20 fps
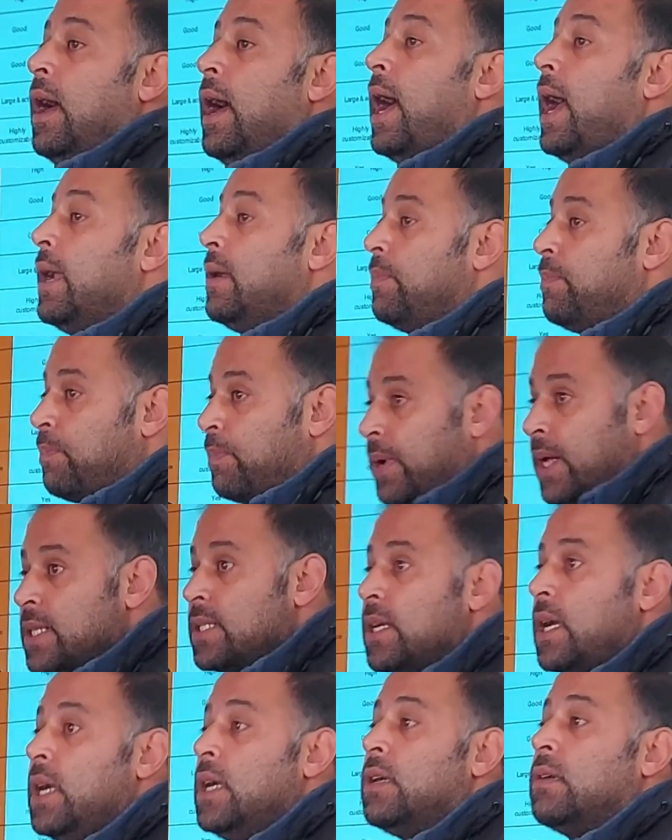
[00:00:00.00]
And
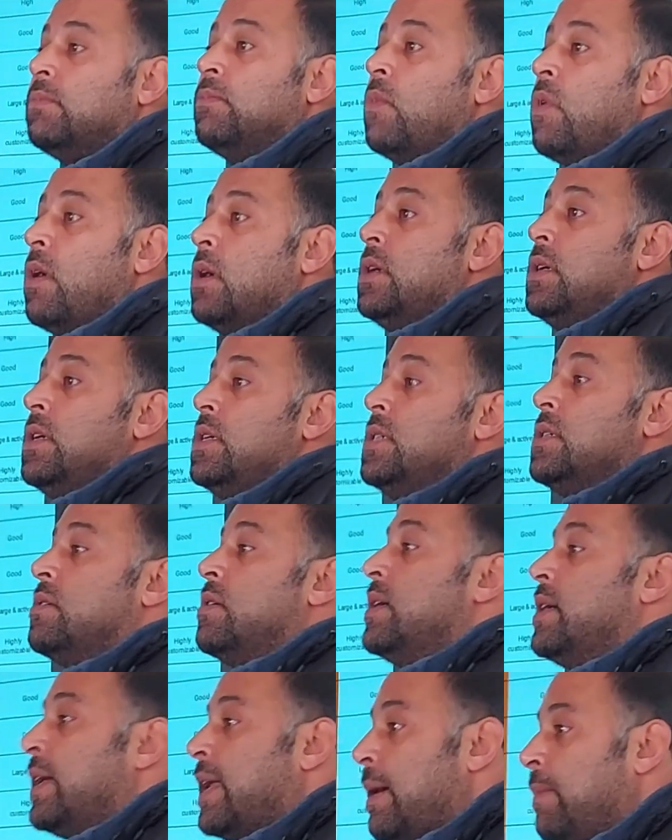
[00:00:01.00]
present modern
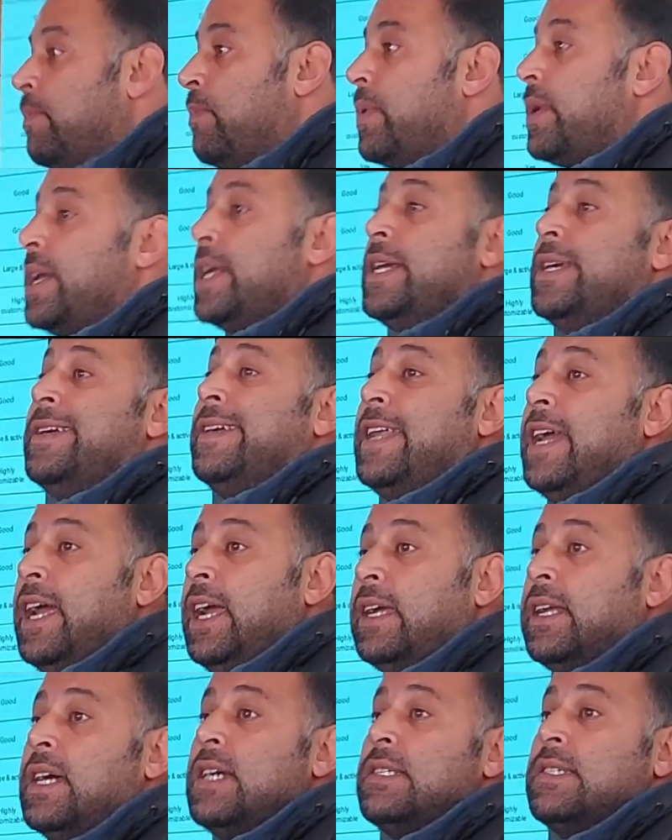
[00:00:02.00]
contemporary
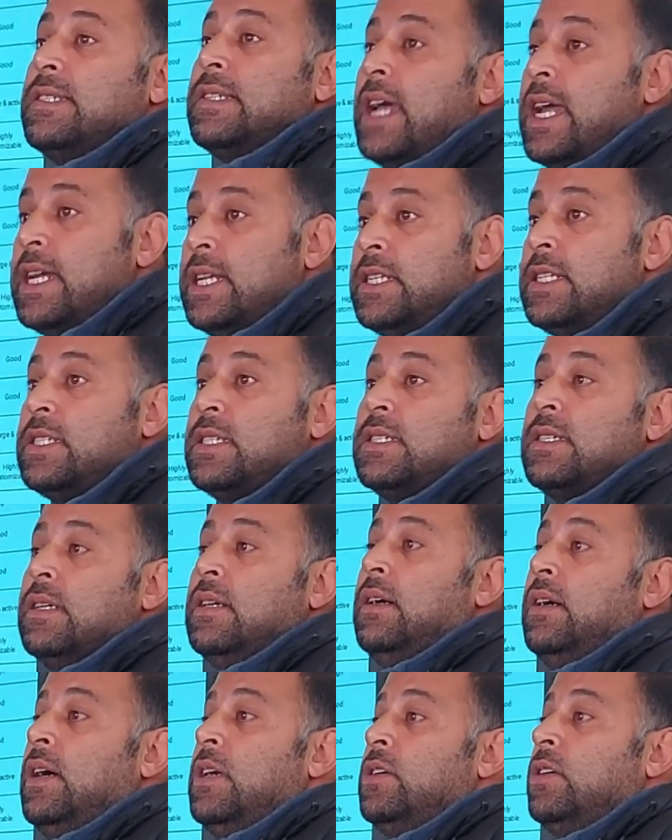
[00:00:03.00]
data science
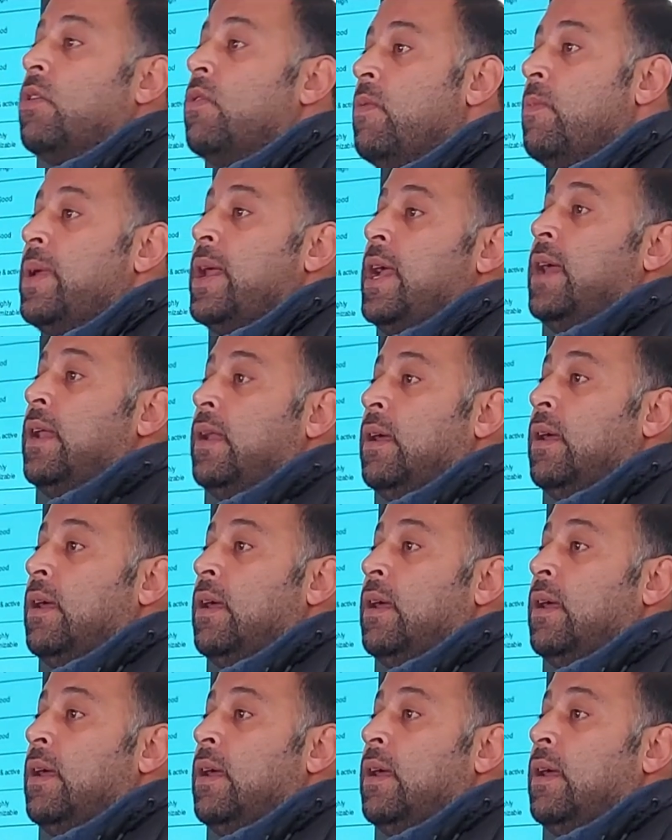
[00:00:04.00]
domain,